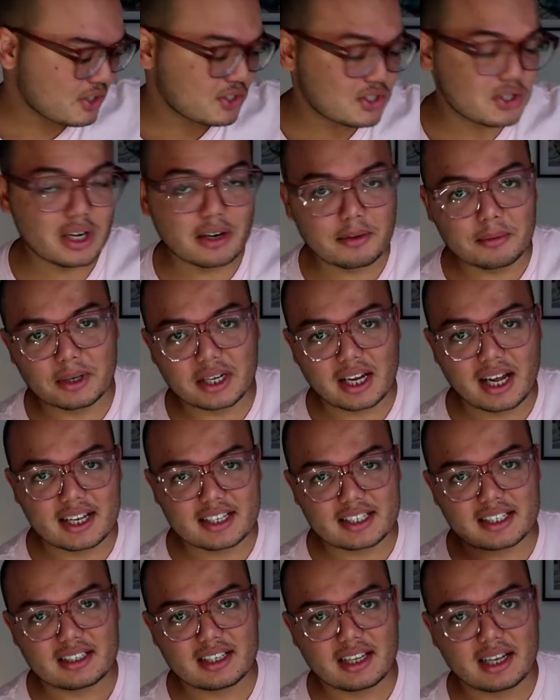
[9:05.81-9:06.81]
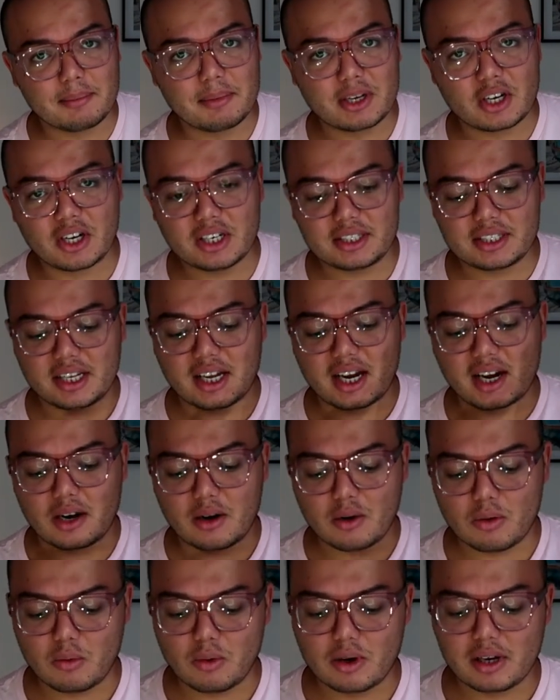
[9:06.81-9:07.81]
so everybody has a better idea
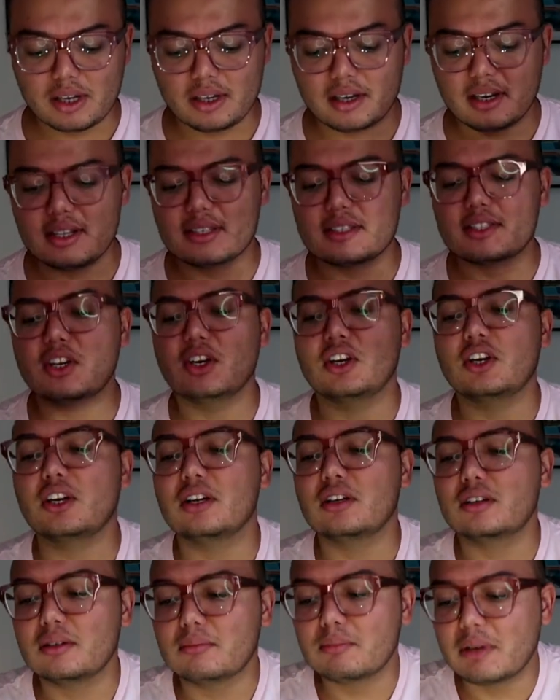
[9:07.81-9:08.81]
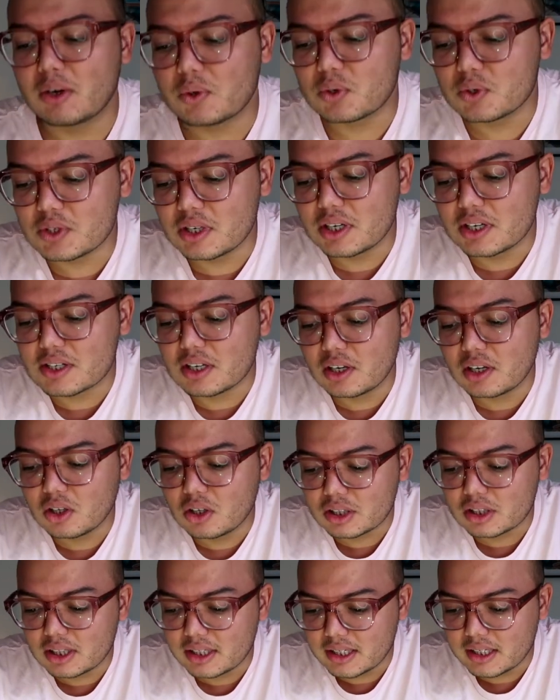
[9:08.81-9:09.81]
what my routine is gonna
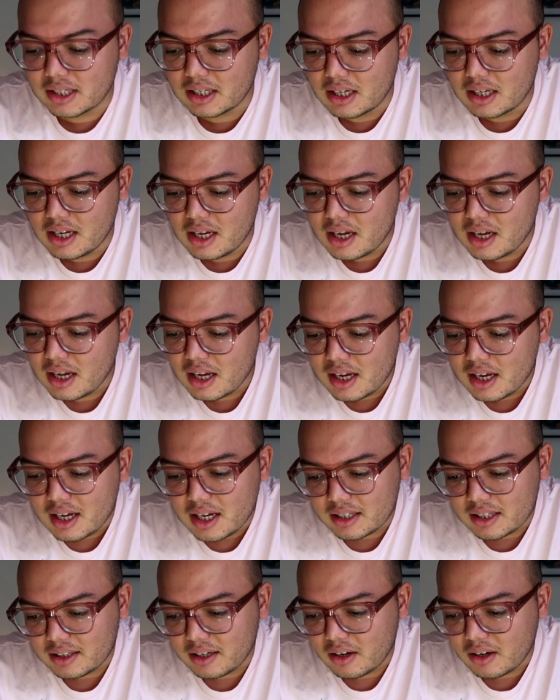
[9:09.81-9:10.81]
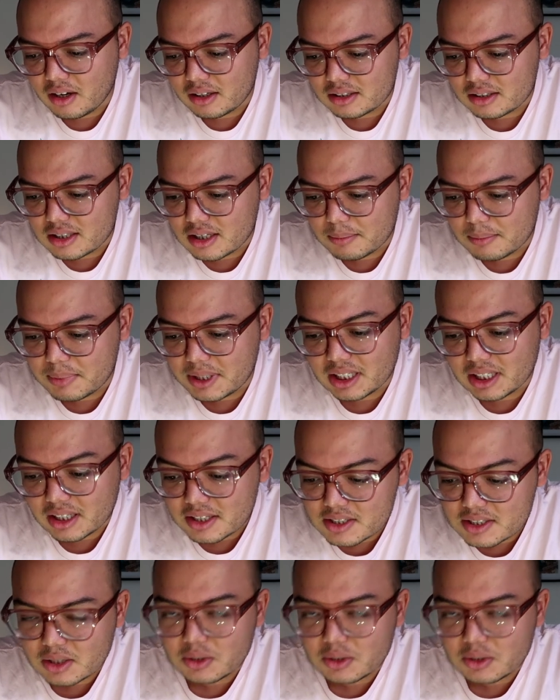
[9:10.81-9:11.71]
look like. And then I got the peeling